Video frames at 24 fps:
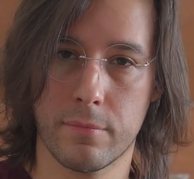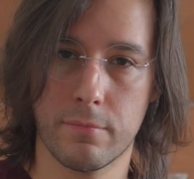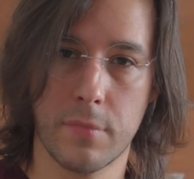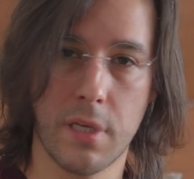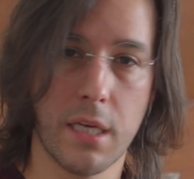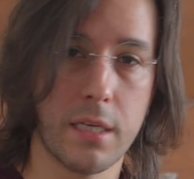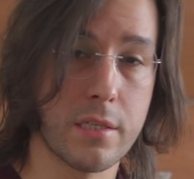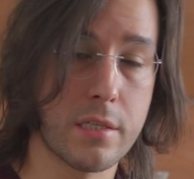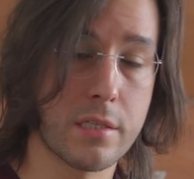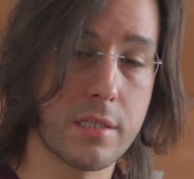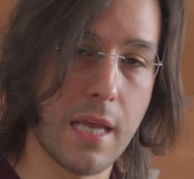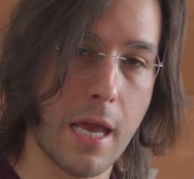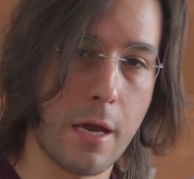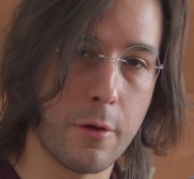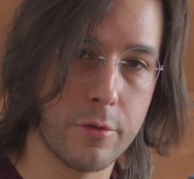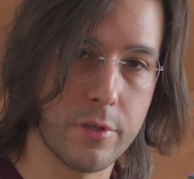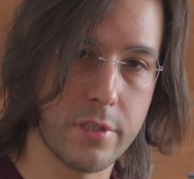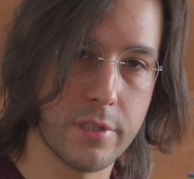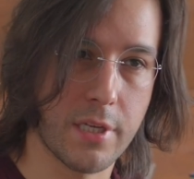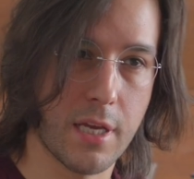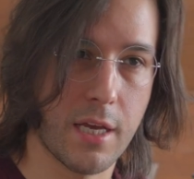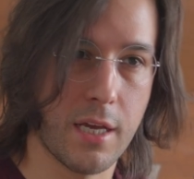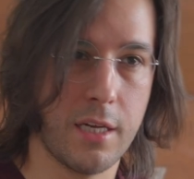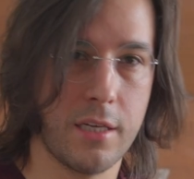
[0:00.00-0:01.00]
in a sound
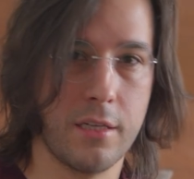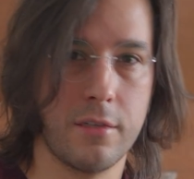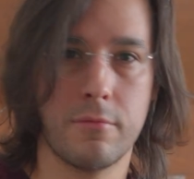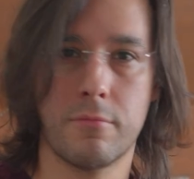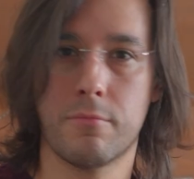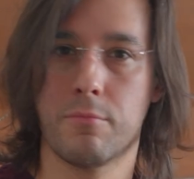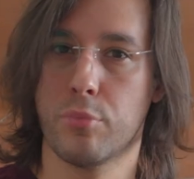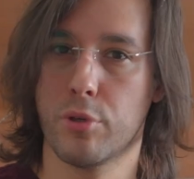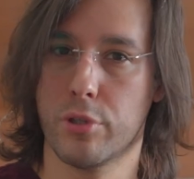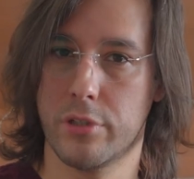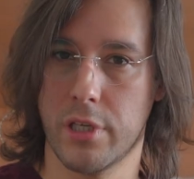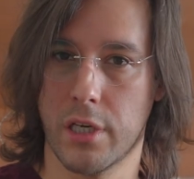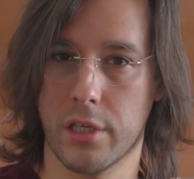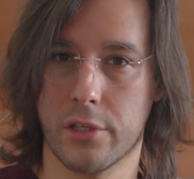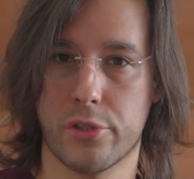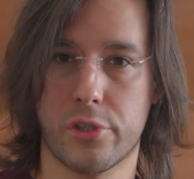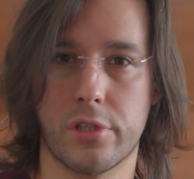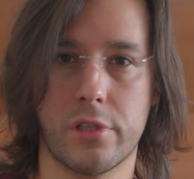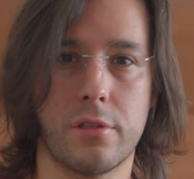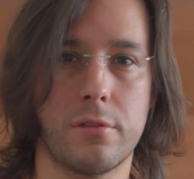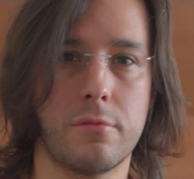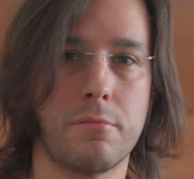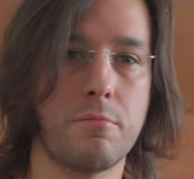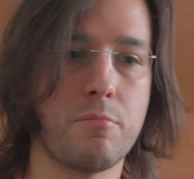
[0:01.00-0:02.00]
design,
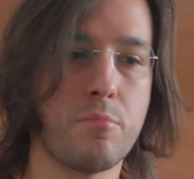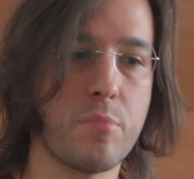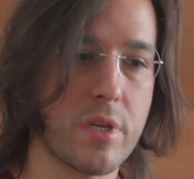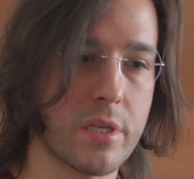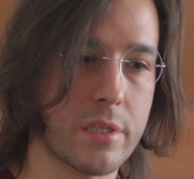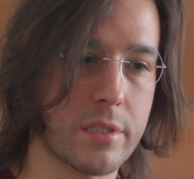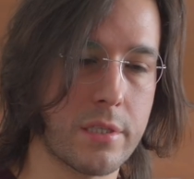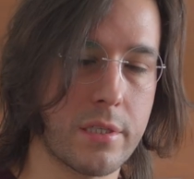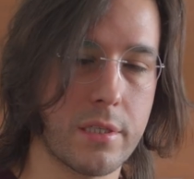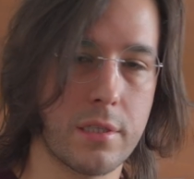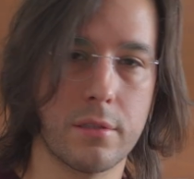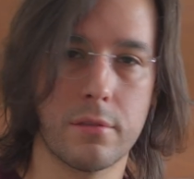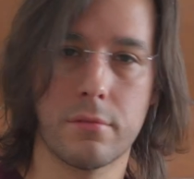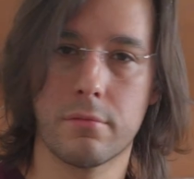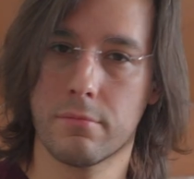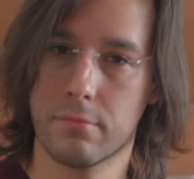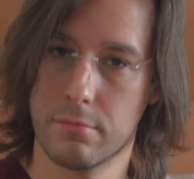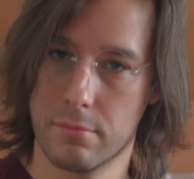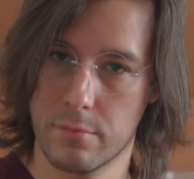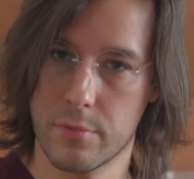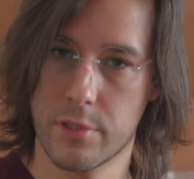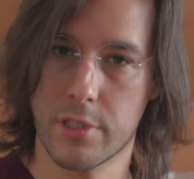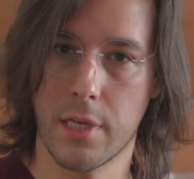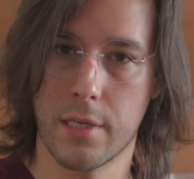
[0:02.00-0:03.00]
production, mixing
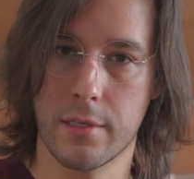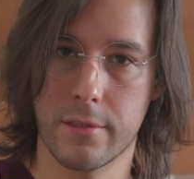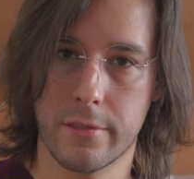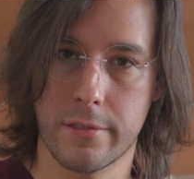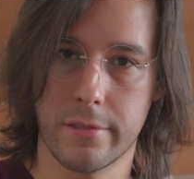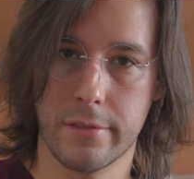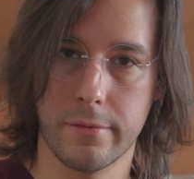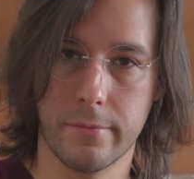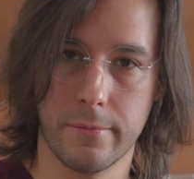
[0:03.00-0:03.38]
sense.